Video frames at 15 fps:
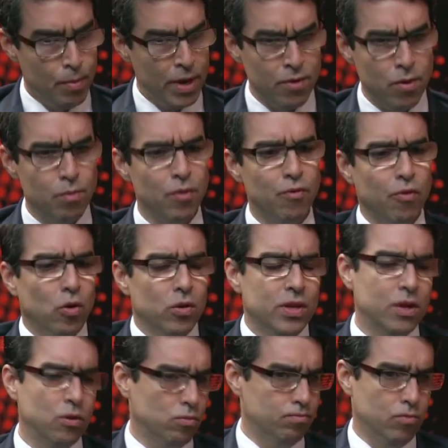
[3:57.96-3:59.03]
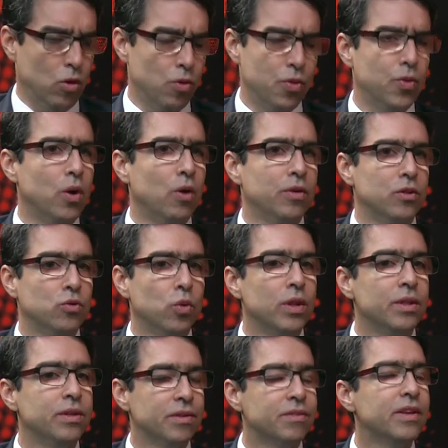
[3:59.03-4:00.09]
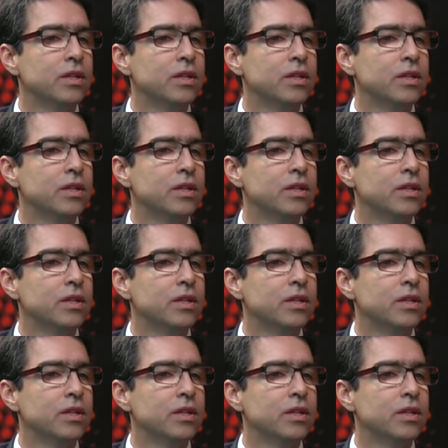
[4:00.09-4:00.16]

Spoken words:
but even before then, all throughout the 20th